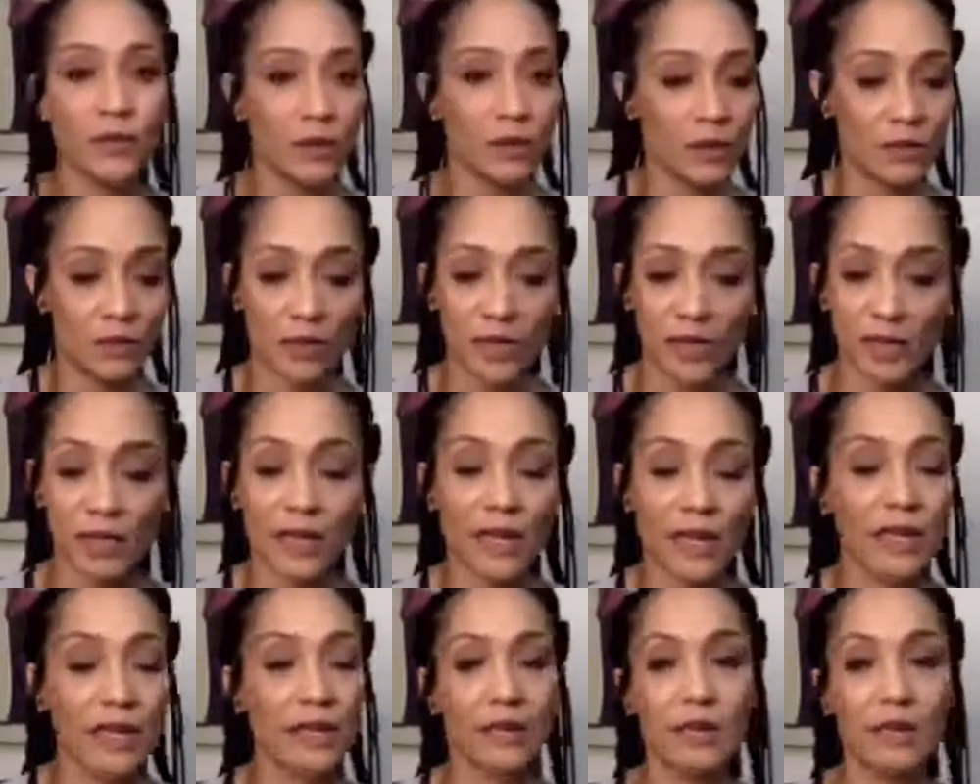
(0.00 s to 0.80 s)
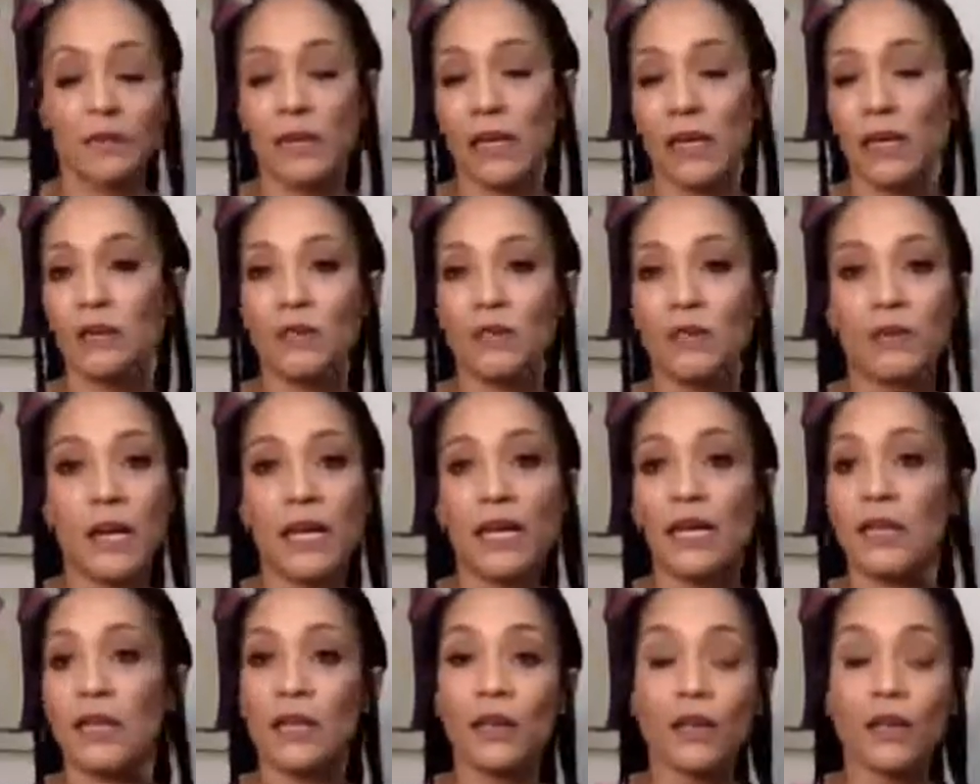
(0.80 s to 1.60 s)
there's X amount of
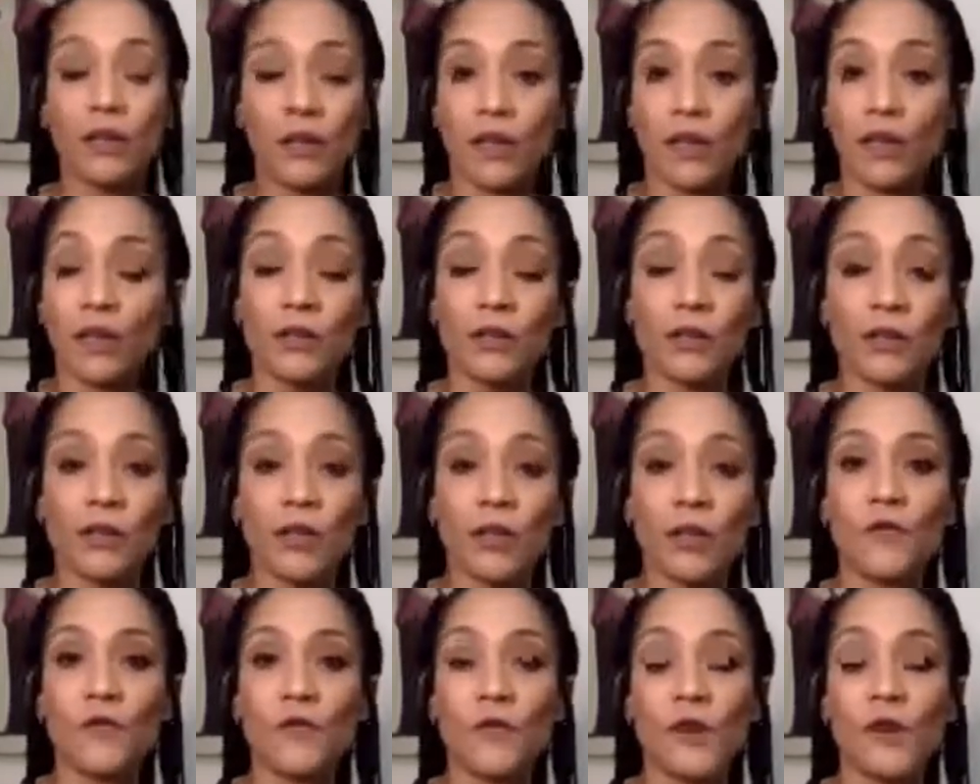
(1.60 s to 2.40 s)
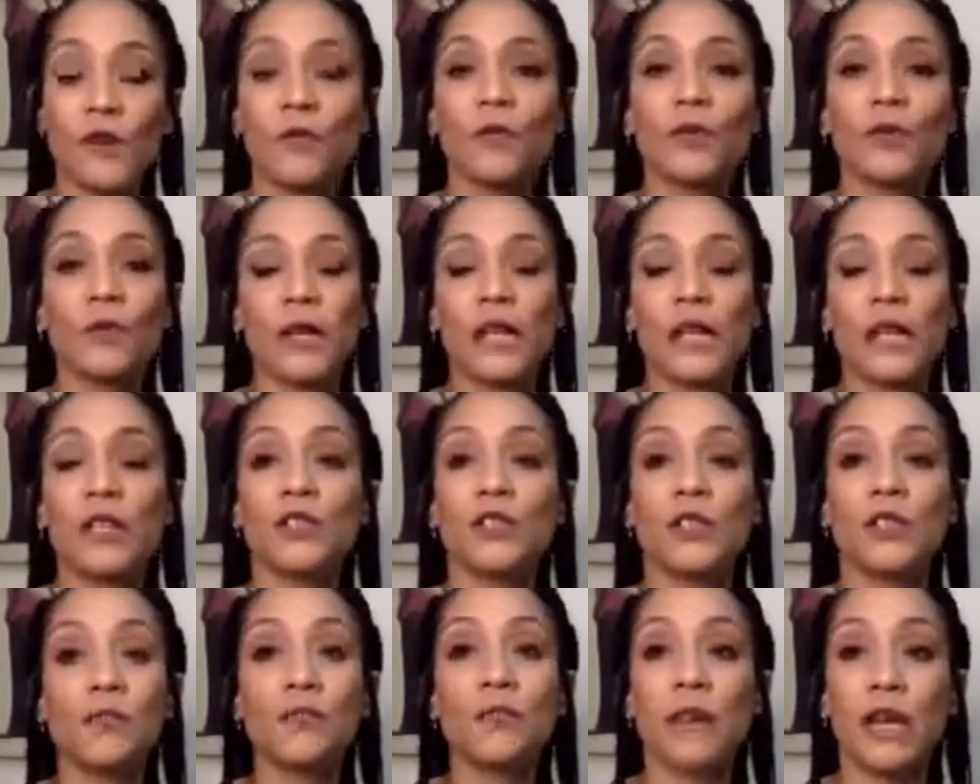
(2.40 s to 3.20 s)
money that only goes so far. So when I
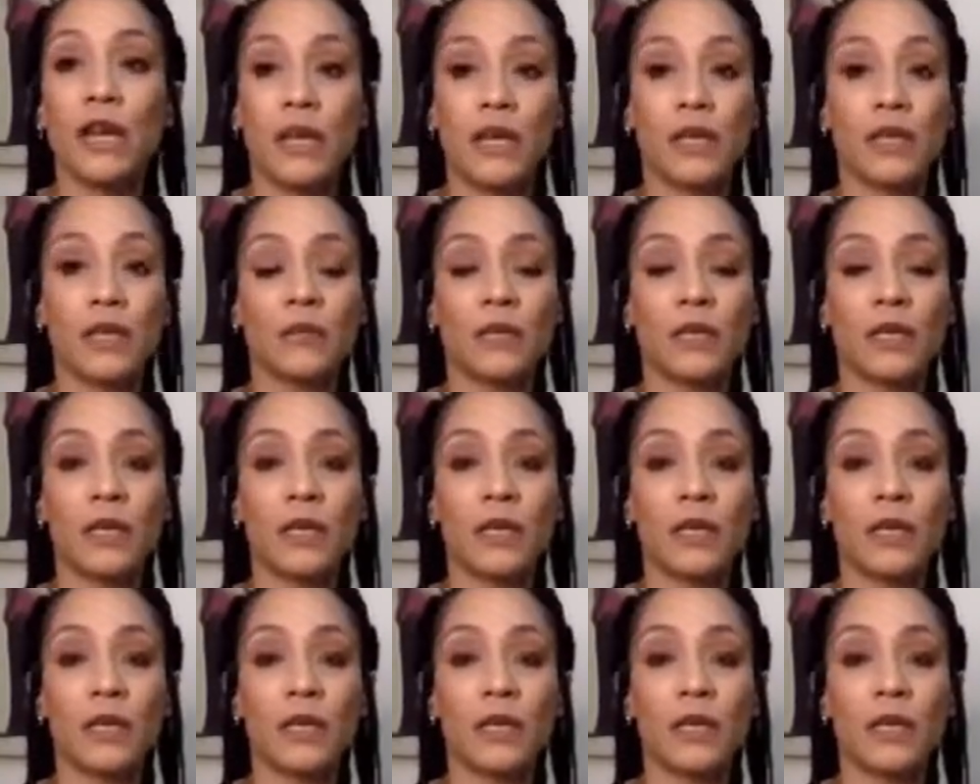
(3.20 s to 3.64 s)
do make a bit